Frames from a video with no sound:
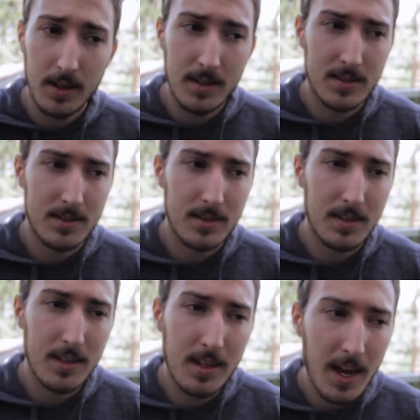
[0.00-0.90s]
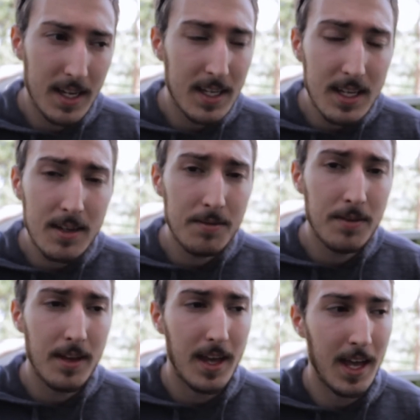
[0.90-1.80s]
is naive
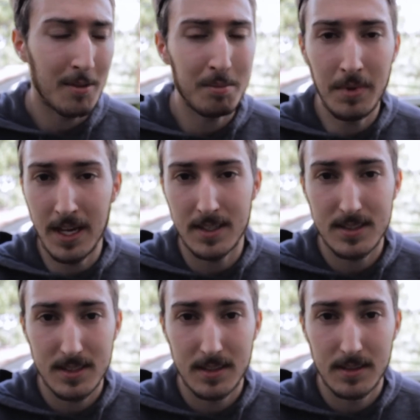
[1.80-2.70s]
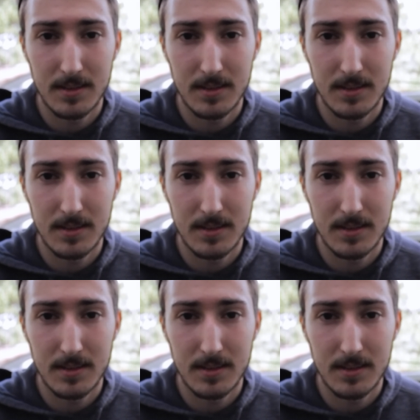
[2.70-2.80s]
at best,